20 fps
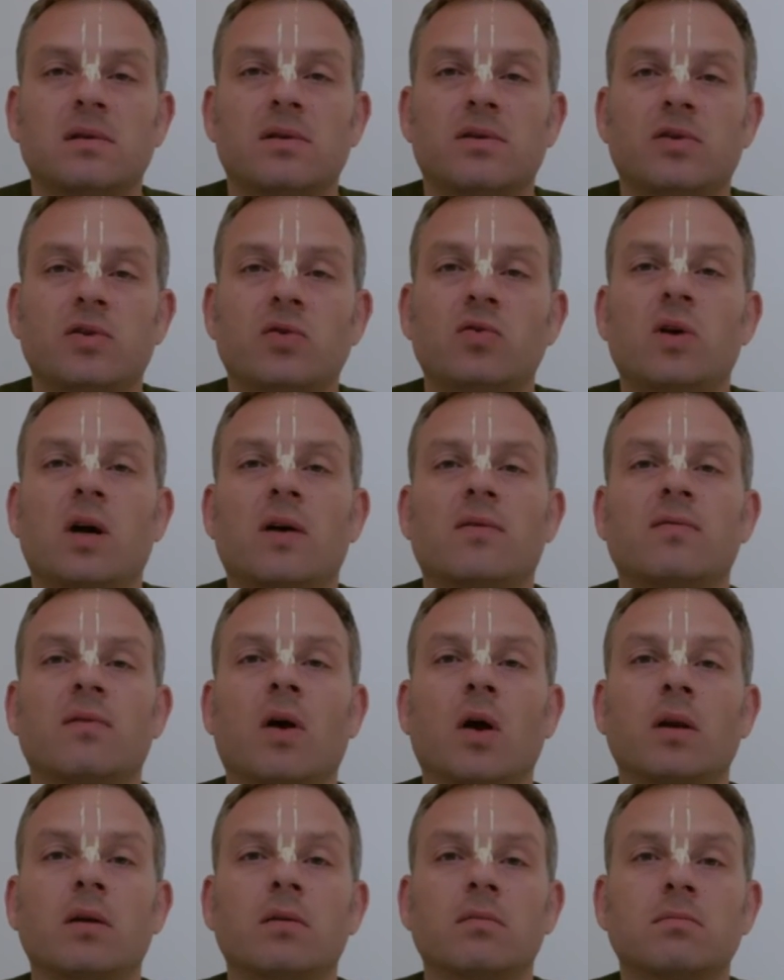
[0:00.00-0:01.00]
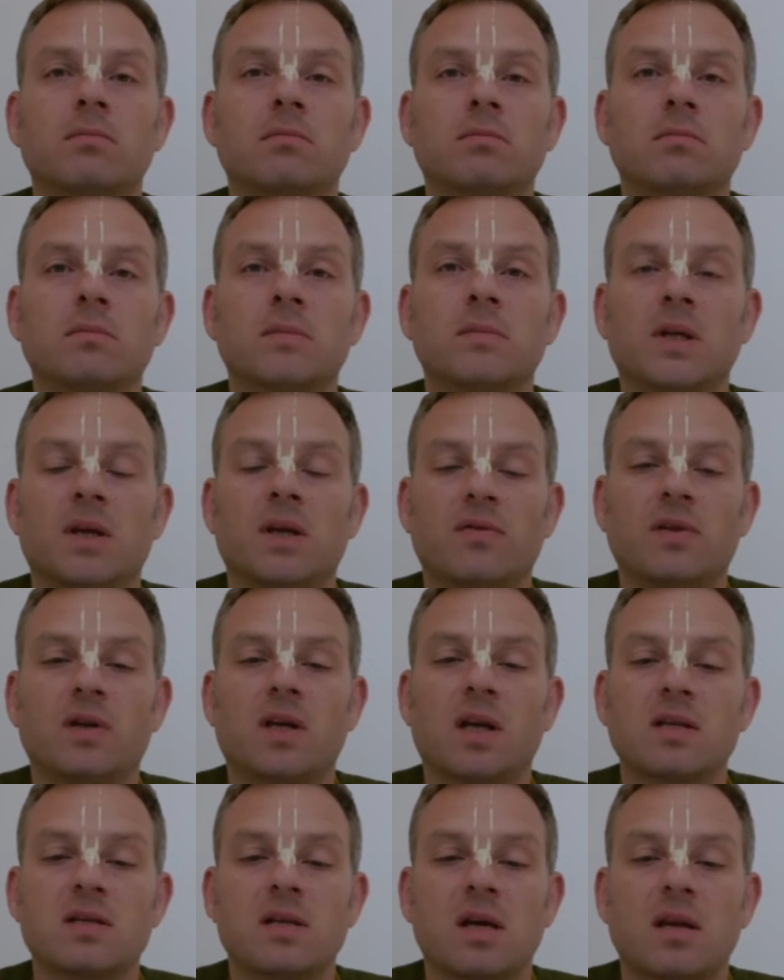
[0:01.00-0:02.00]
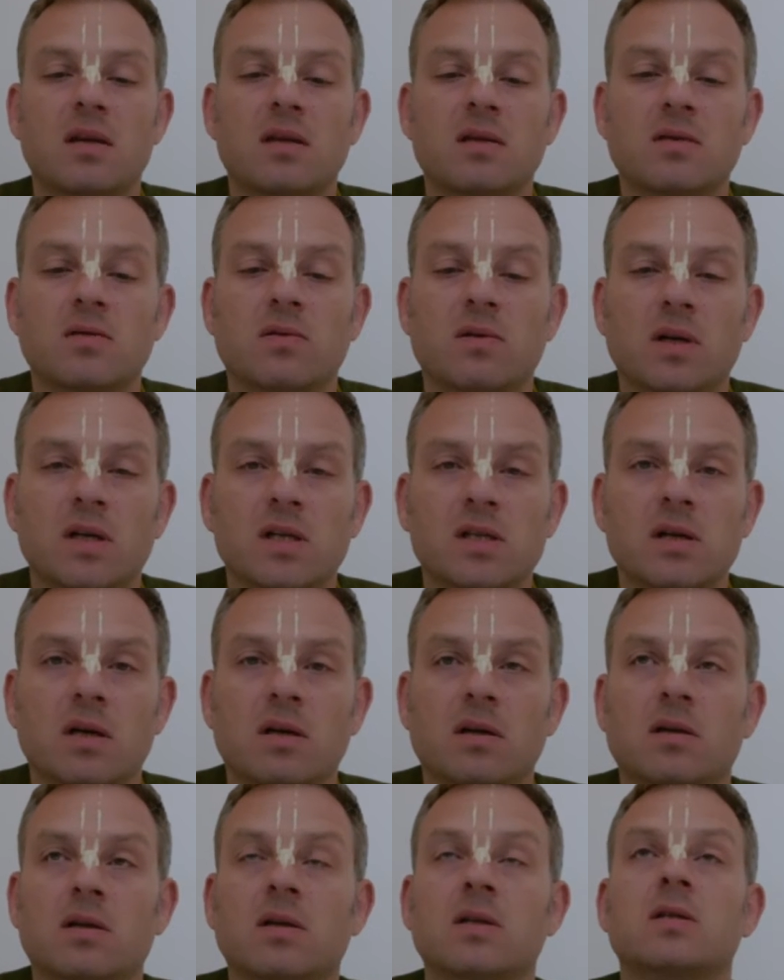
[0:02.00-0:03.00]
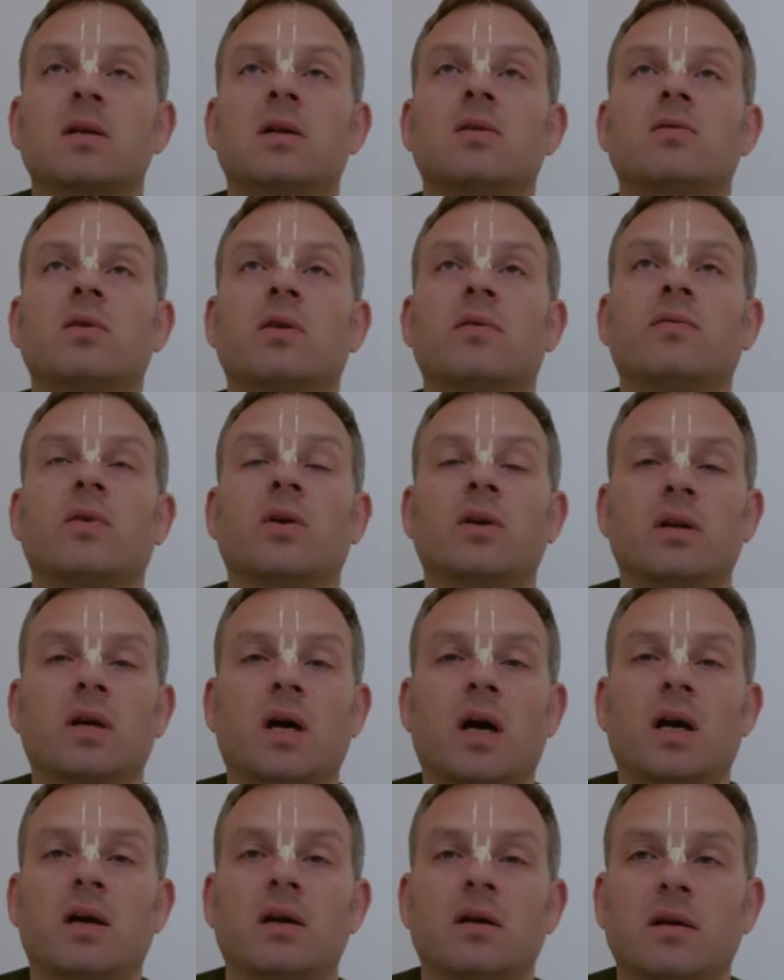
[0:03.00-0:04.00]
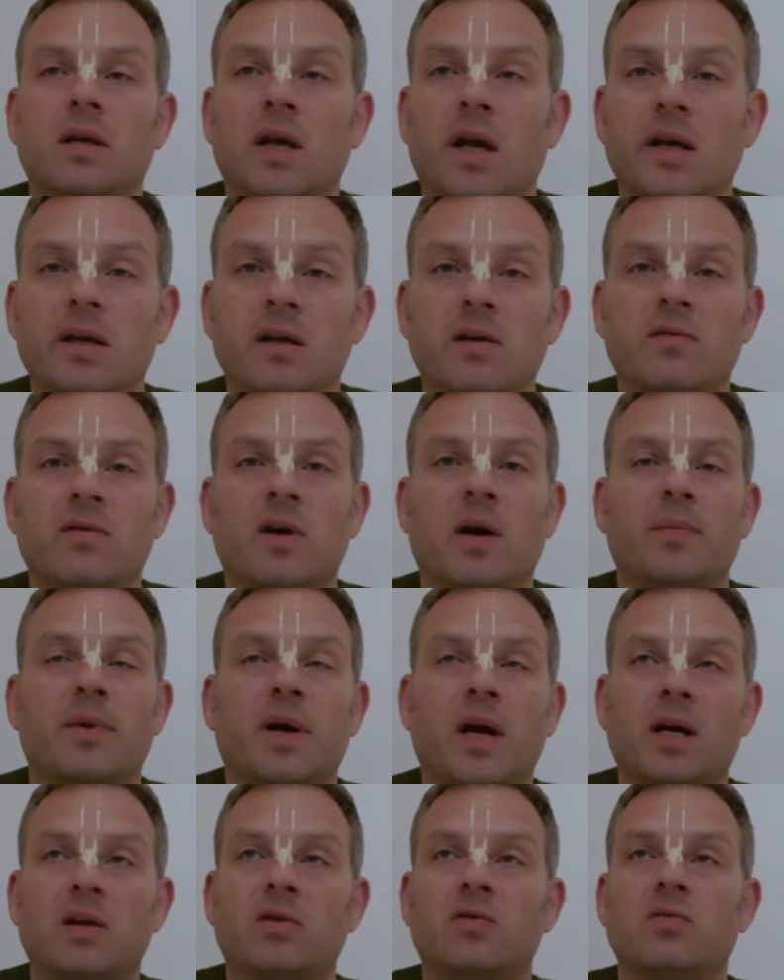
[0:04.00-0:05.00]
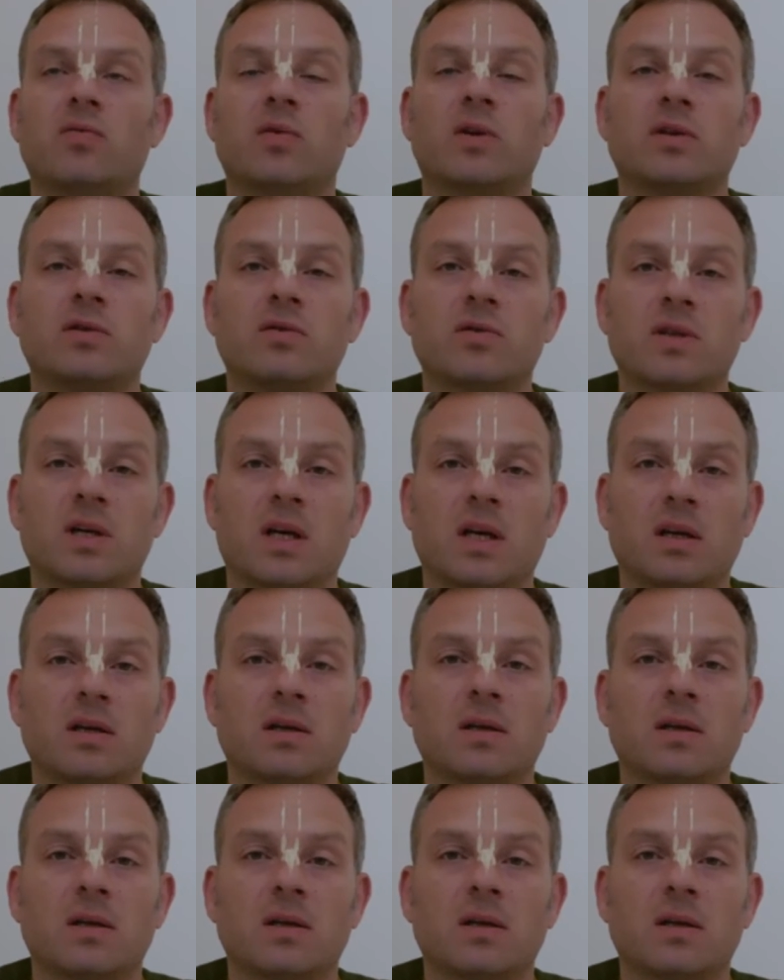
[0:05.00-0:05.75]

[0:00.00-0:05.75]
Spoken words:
You have won. If you can say this to Krishna, Krishna, you have won. I give up. I do what you say.